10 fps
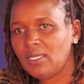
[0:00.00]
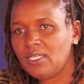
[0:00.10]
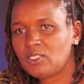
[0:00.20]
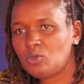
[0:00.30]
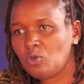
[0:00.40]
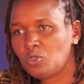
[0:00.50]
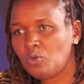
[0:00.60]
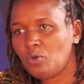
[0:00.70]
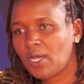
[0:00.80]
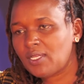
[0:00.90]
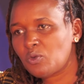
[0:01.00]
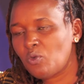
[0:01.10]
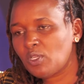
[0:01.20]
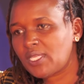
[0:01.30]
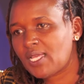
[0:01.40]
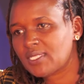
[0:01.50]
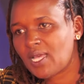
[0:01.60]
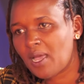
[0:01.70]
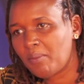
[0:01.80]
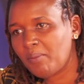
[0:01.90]
let's not look at what has
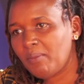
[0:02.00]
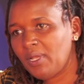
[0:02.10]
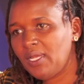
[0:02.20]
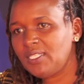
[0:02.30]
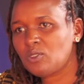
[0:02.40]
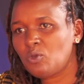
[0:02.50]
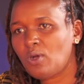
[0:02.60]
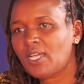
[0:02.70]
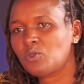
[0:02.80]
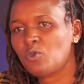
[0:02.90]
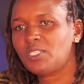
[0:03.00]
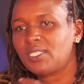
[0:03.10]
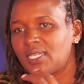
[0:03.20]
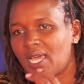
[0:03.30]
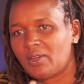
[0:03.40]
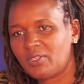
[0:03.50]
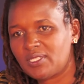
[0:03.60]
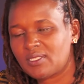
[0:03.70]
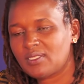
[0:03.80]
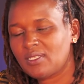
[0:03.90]
come. Let's look at what it
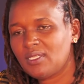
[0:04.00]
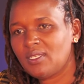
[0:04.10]
carries.